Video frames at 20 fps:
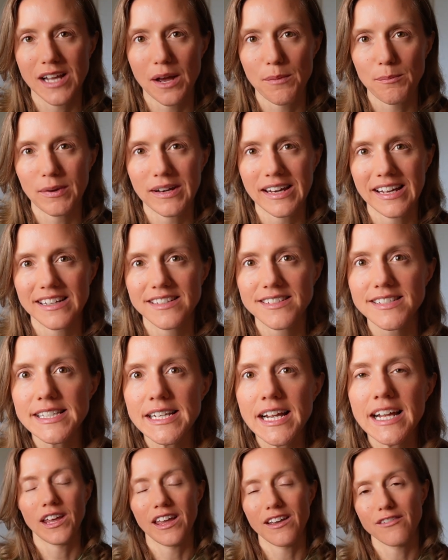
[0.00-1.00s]

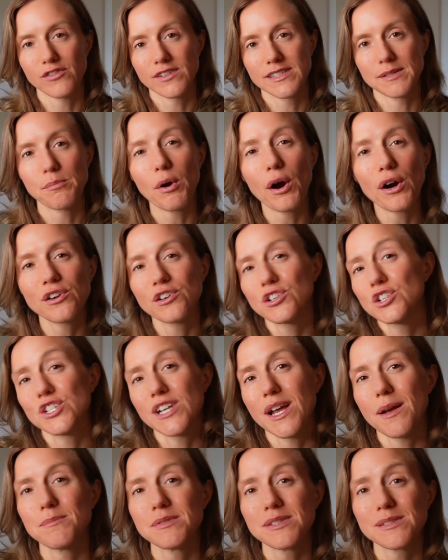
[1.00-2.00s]
companies, looking for some
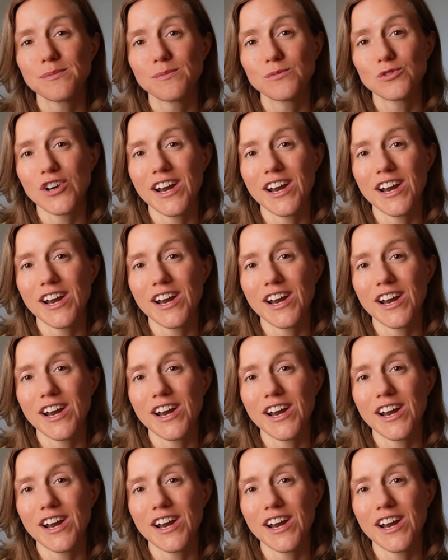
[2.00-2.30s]
partnerships,